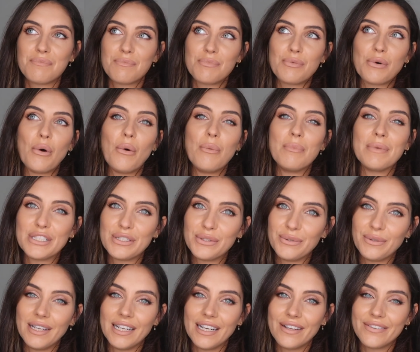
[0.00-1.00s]
brought me
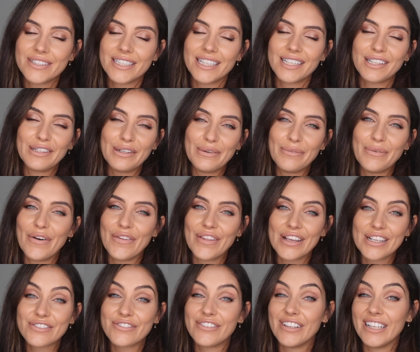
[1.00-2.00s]
to it, and I was like, you know what,
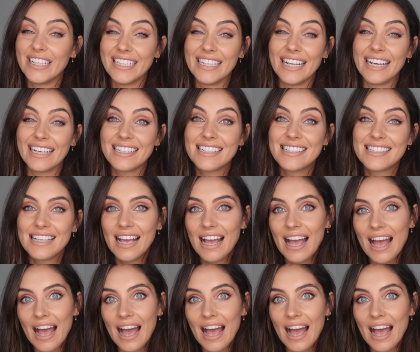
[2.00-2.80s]
that's really nice.